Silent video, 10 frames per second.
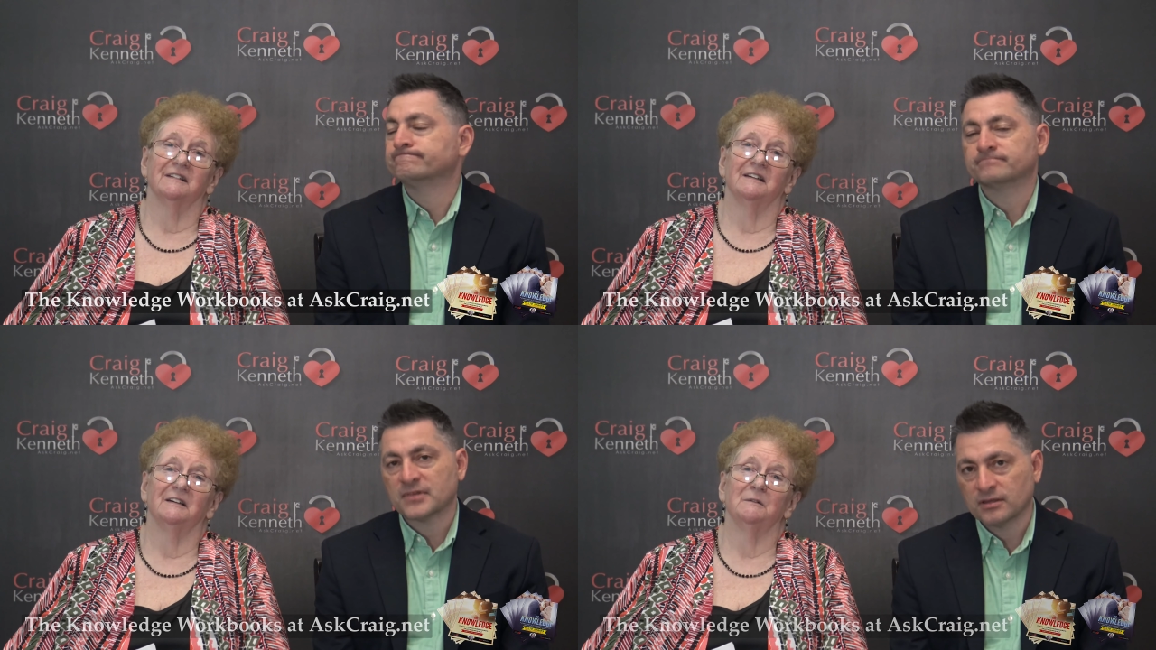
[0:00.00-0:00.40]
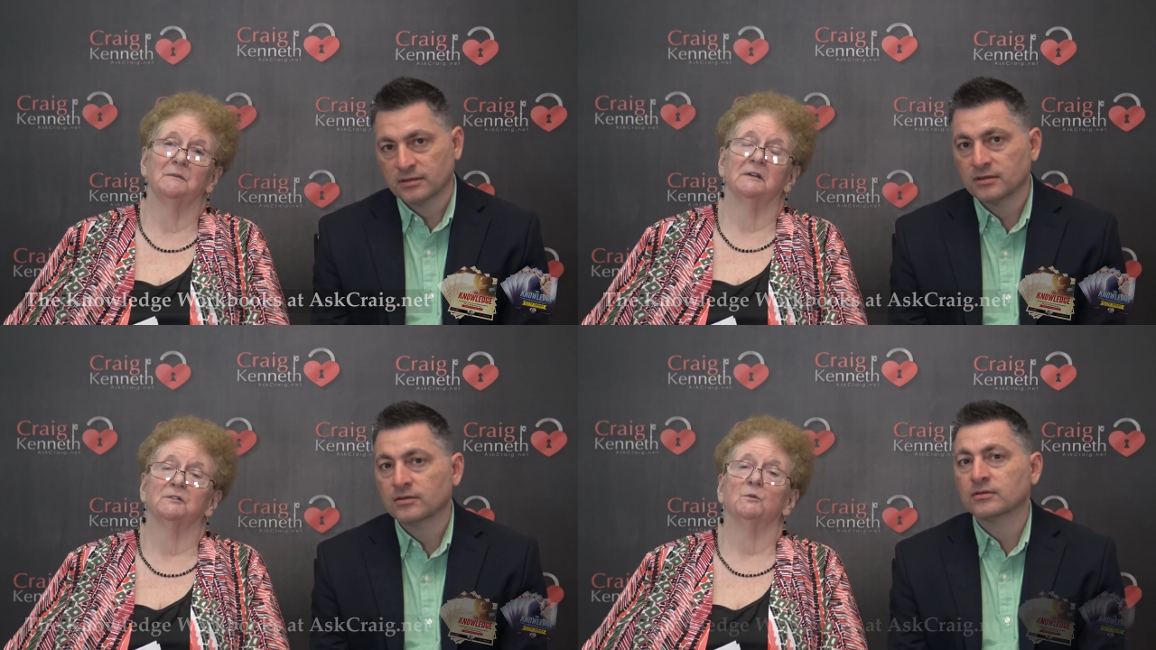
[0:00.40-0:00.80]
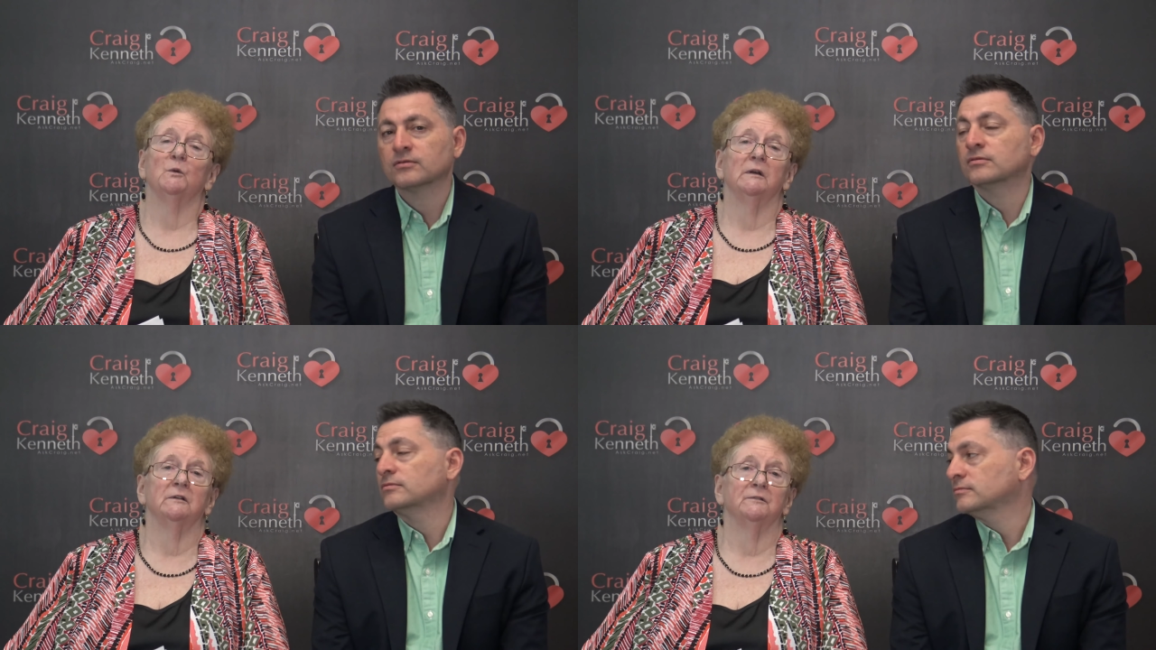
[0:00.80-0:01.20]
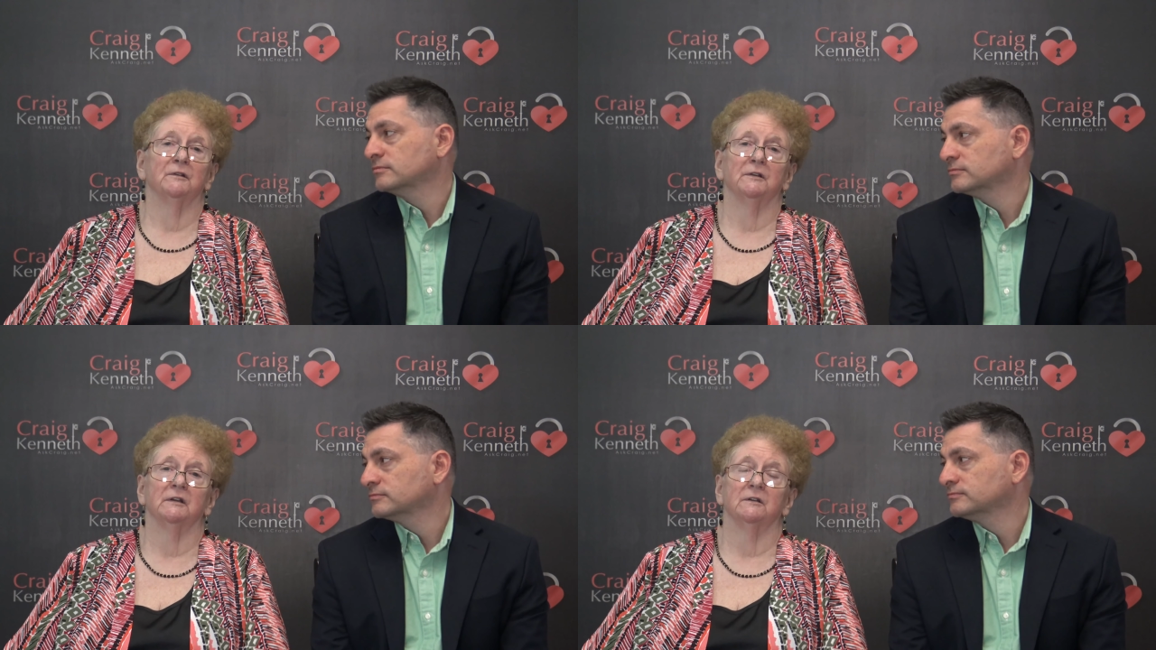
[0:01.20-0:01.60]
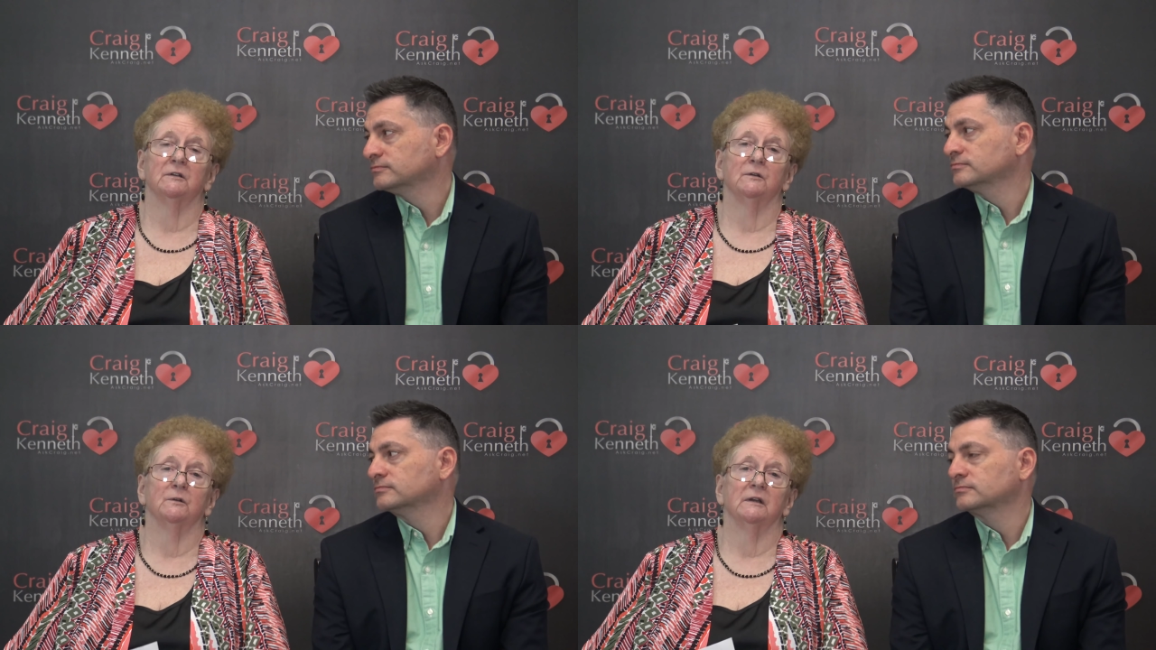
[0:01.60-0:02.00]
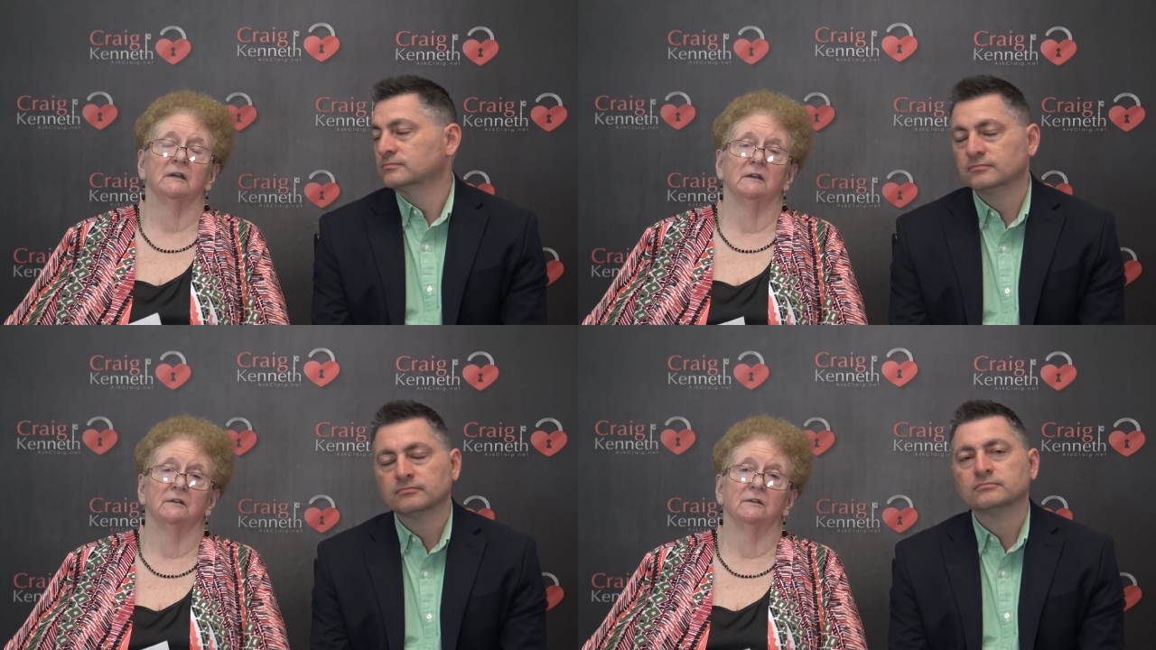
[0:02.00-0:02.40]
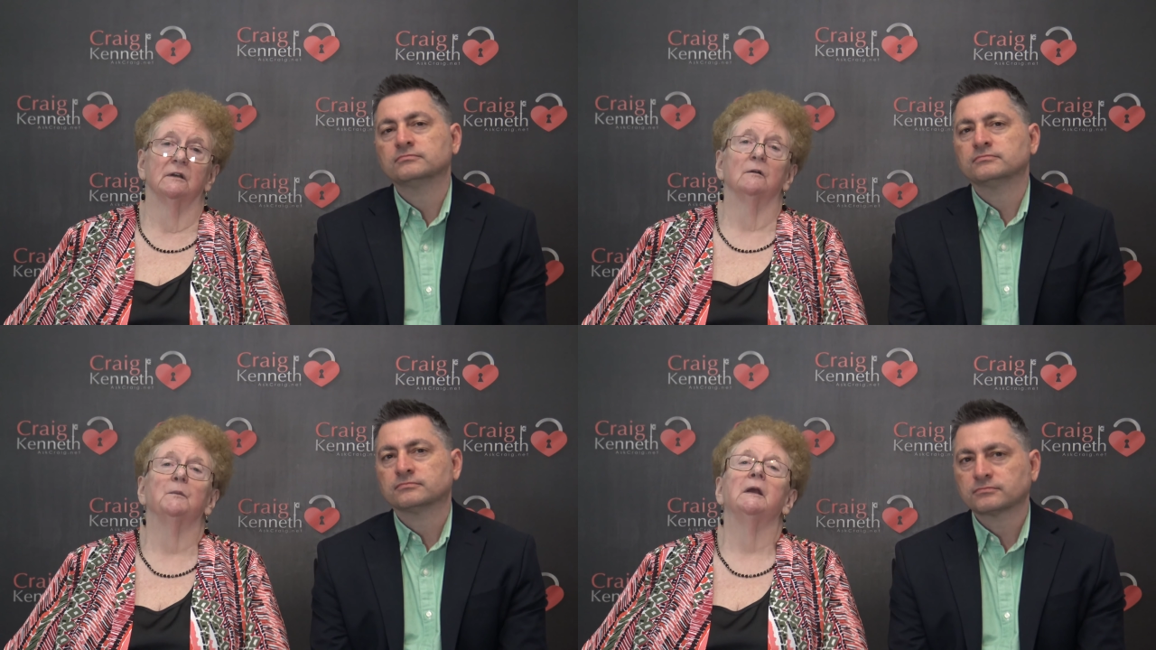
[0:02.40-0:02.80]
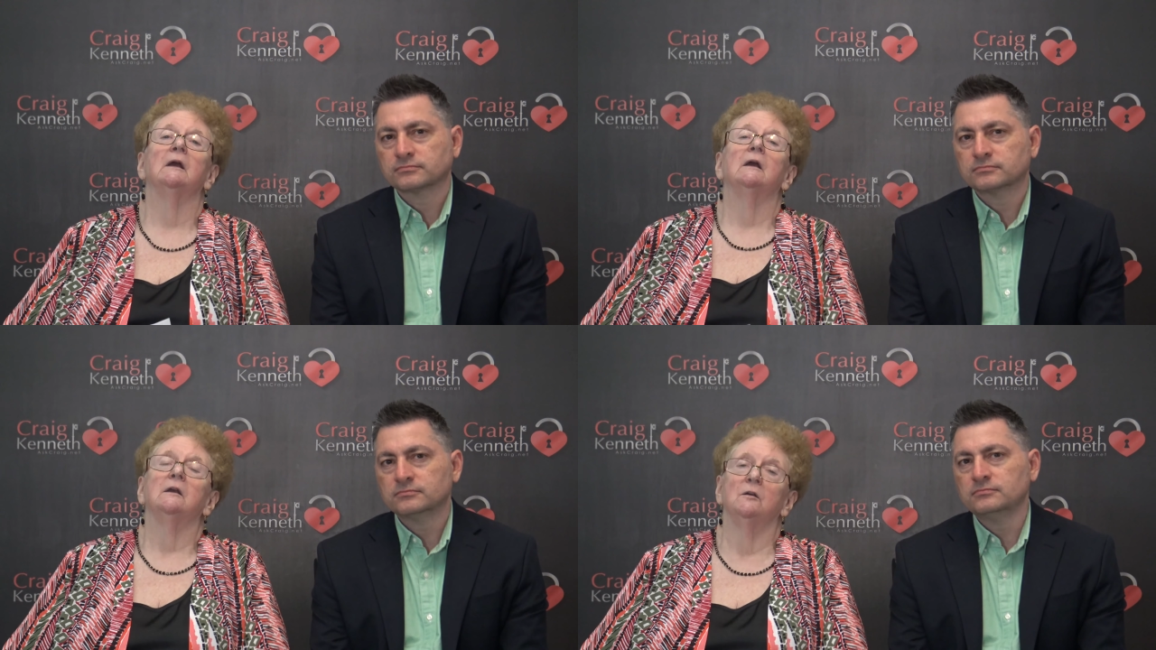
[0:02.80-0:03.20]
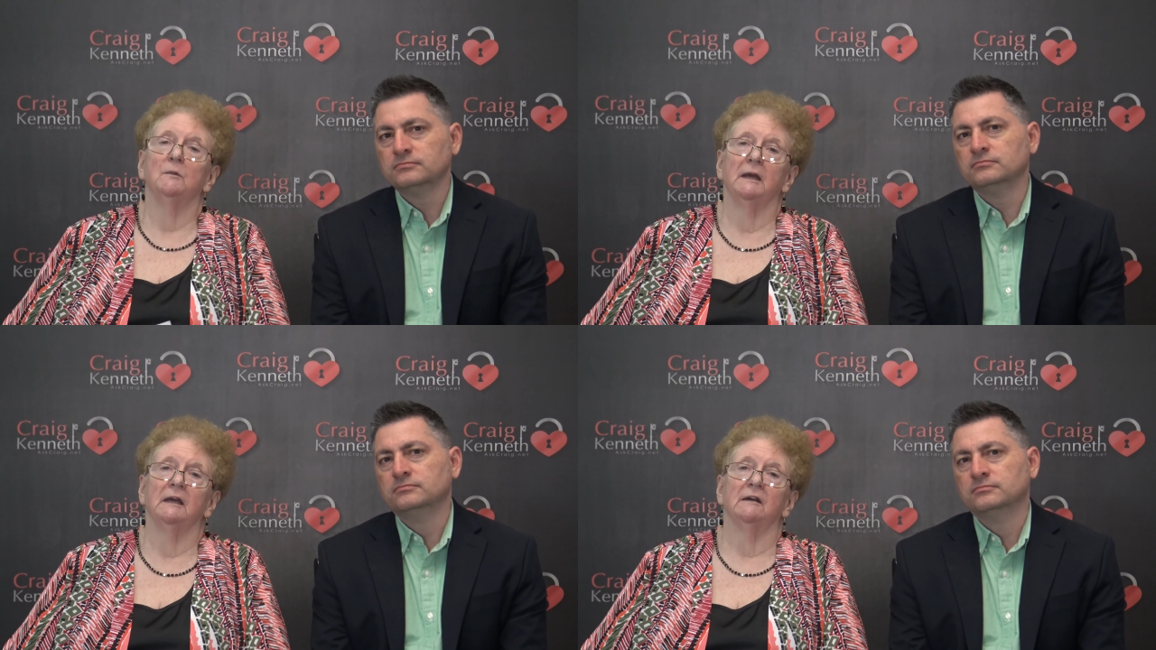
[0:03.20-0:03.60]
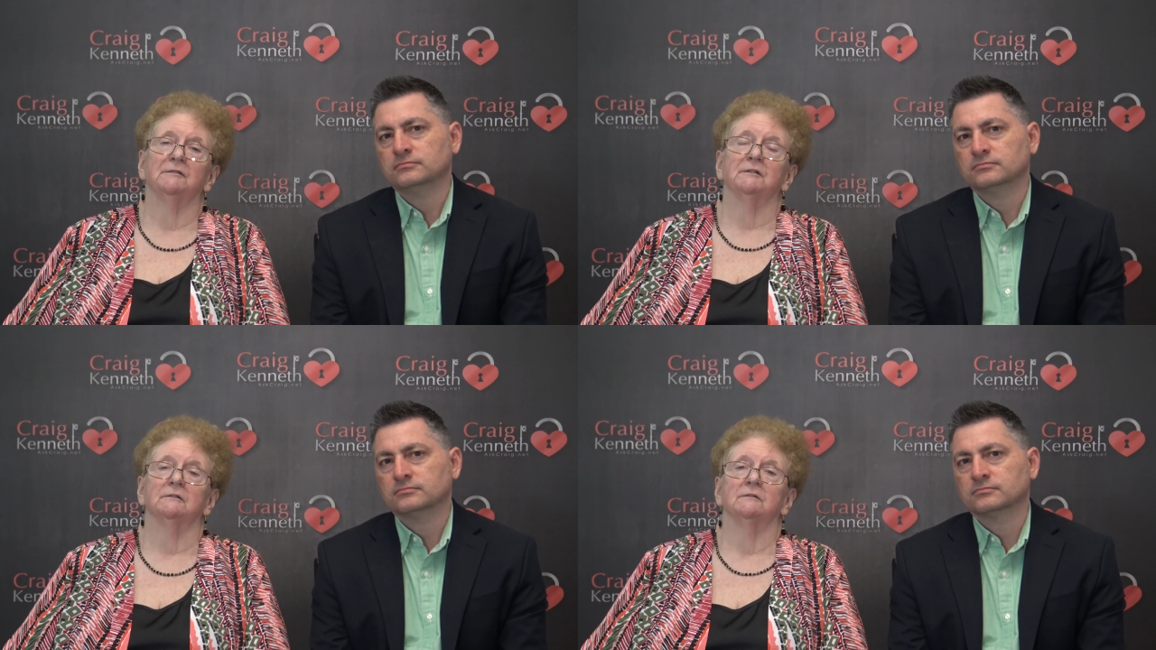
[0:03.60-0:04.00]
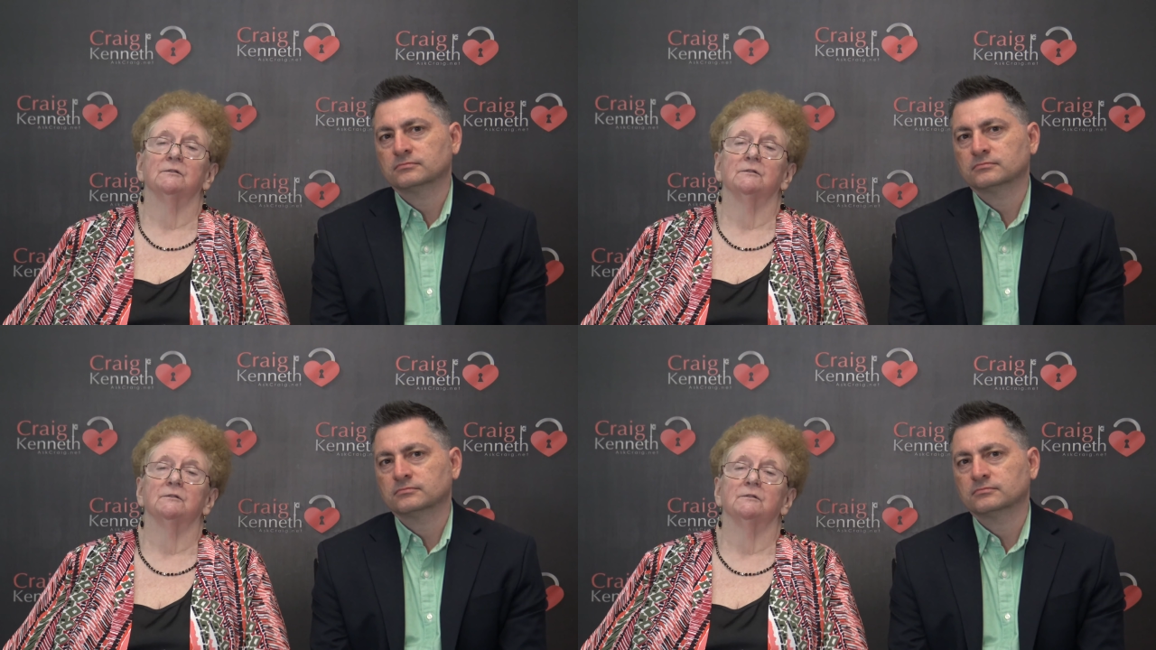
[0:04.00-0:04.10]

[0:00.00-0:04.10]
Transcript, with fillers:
Speaker 1: It's a wonderful thing to do to get into therapy. You may have to